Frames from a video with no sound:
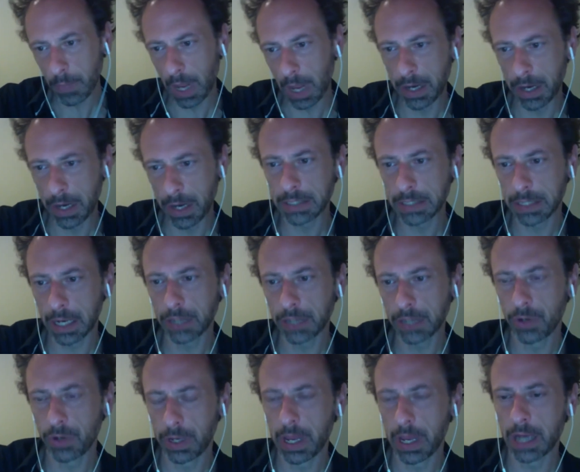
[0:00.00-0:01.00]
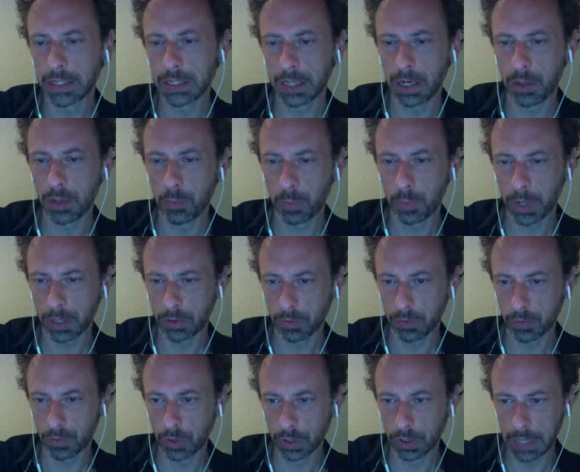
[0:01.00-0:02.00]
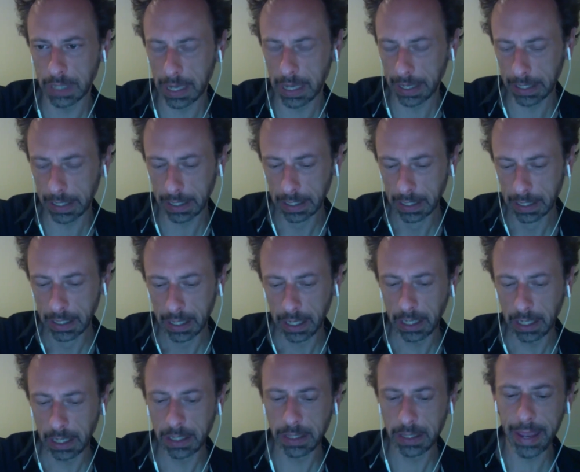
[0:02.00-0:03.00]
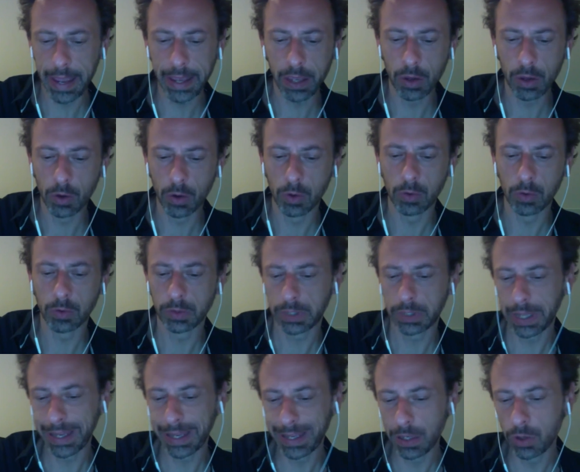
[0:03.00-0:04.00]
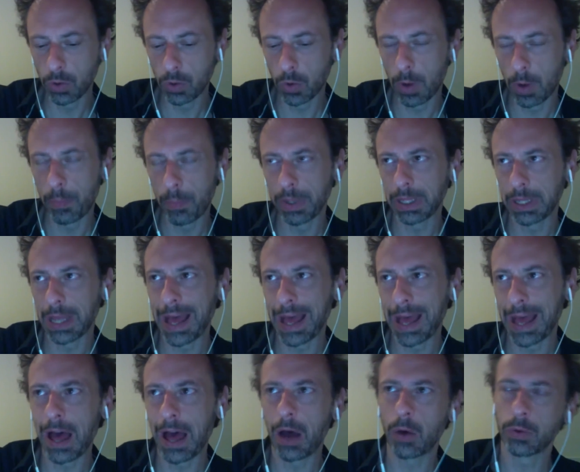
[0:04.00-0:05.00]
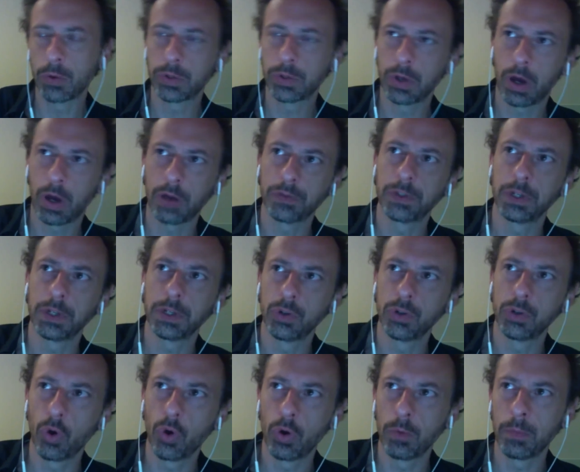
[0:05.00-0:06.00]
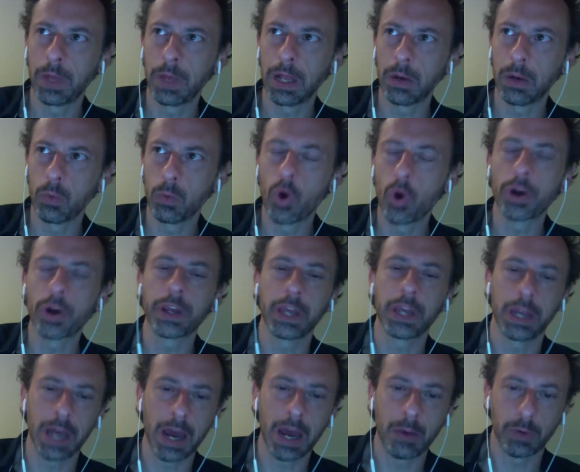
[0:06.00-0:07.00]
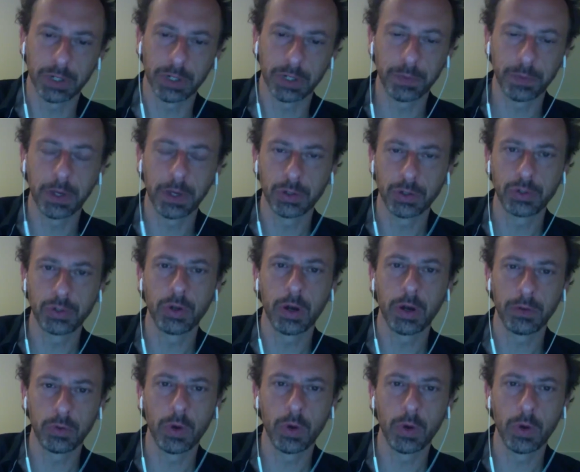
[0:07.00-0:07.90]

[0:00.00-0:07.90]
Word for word: and that actually has an impact, of course, like intake you taking you a bit out of the normal working hours because you have to